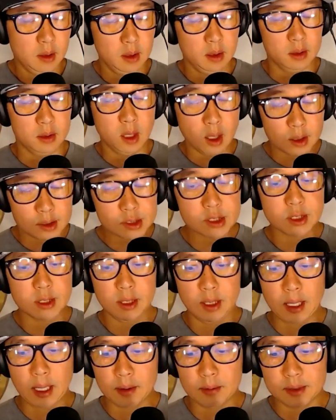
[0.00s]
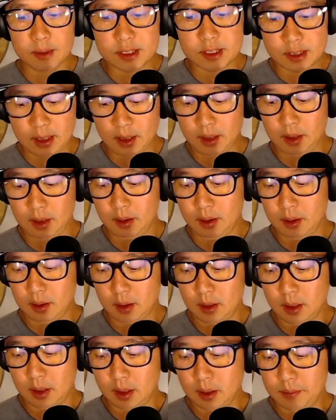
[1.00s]
largely i would say
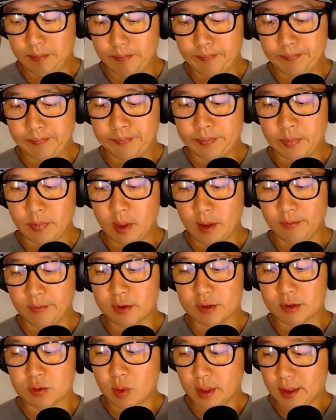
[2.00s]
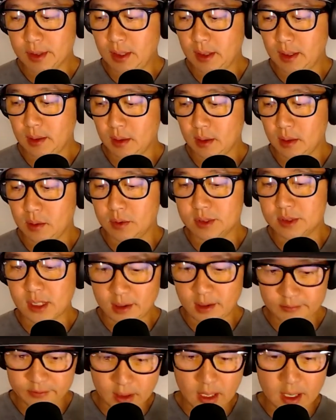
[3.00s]
um, if there's one thing, which I
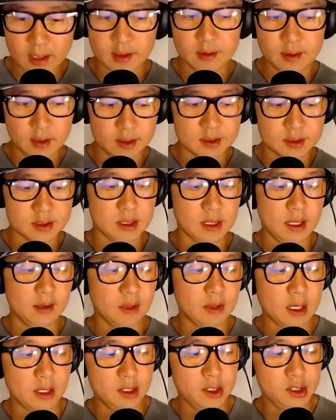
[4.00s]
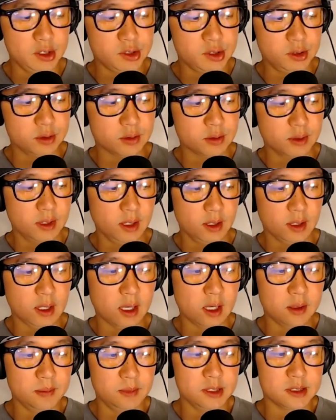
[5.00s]
have a lot of things, I have a lot of issues with the
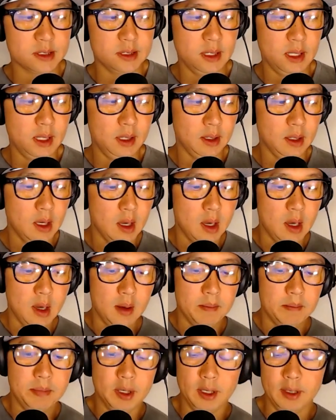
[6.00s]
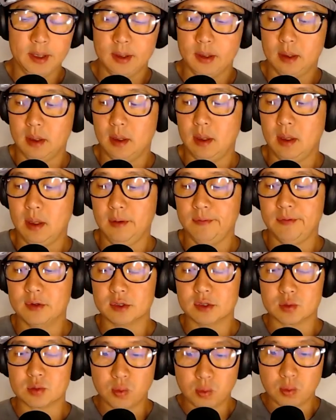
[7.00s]
academies today, but if
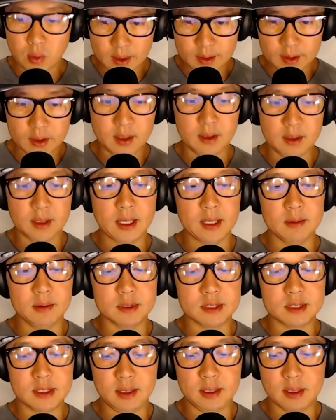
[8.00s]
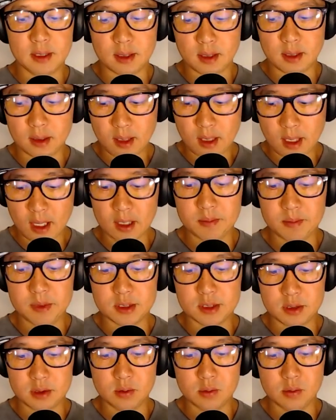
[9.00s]
there's one thing that I would say that the
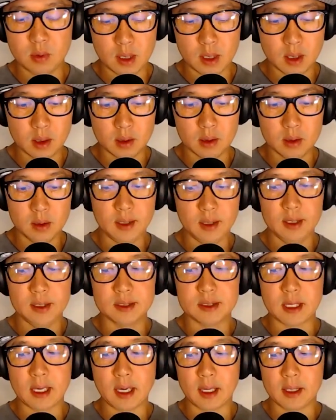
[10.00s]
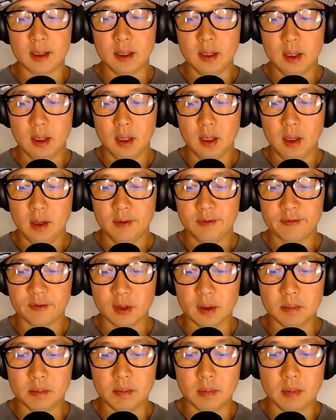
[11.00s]
academies do well is that
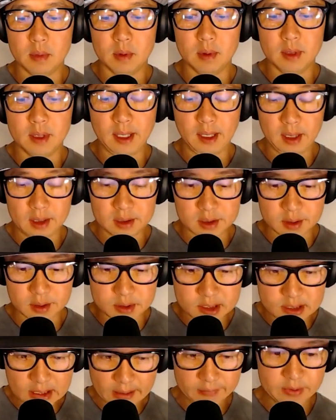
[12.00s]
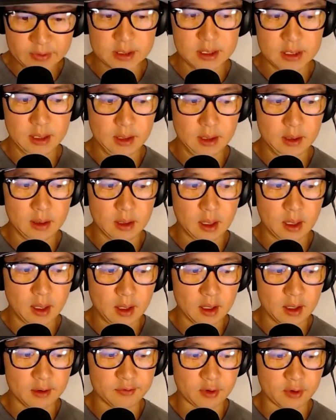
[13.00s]
from the age of 17, I
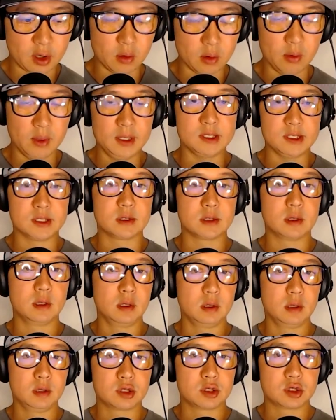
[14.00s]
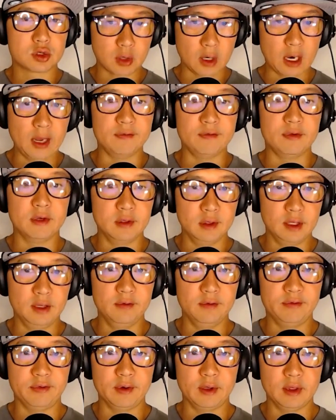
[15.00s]
have always strived to
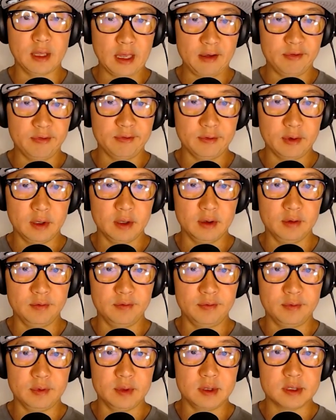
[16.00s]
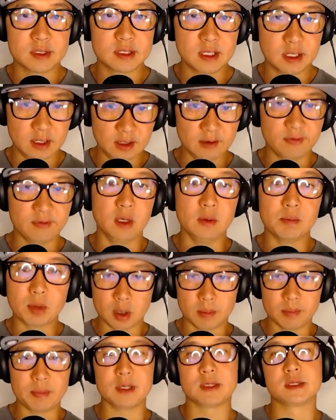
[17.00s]
live a life of significant
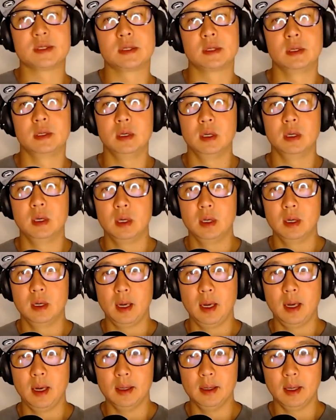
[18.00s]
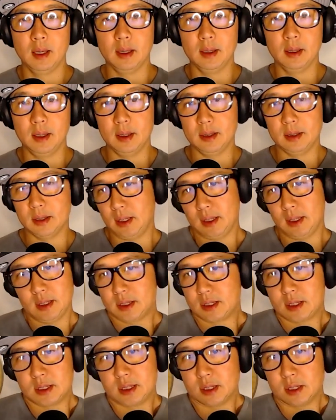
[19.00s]
purpose. Mm. And, and, and
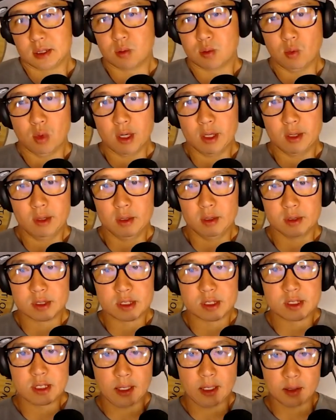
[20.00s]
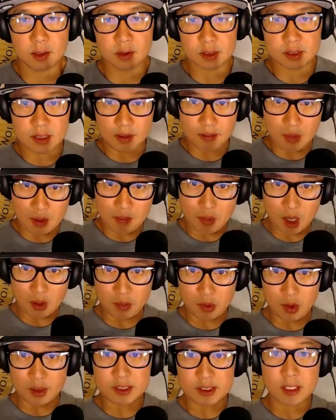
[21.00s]
it's just one of those standards that my
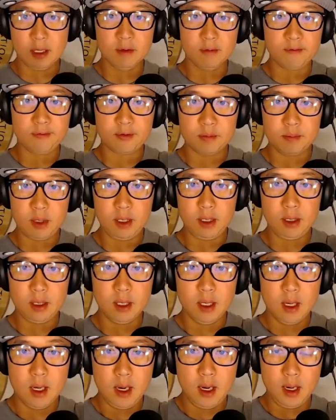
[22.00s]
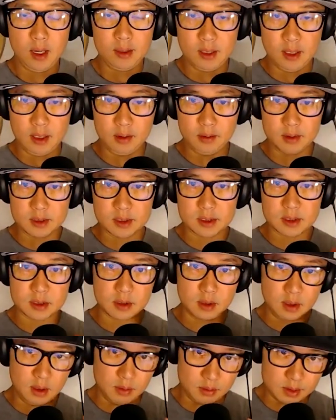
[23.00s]
mom always held for me. And mm. then it
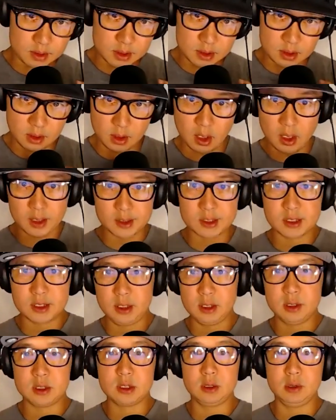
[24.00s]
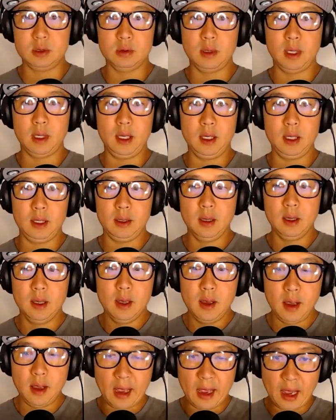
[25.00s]
was, it was launched into a
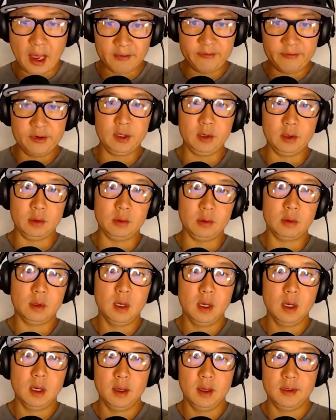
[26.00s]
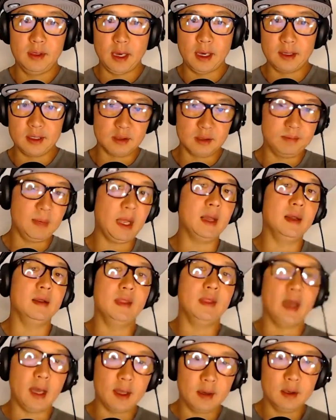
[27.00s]
avenue that
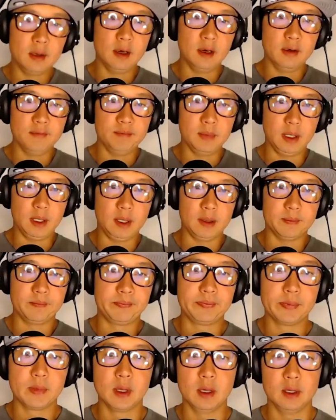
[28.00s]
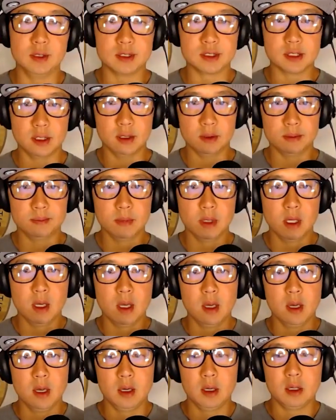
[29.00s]
demanded that of me. And so
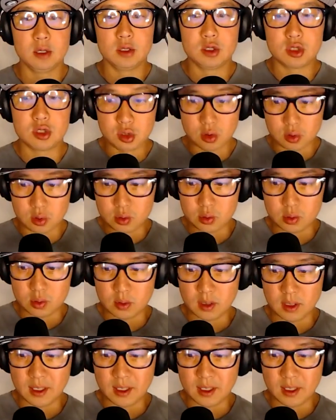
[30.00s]
to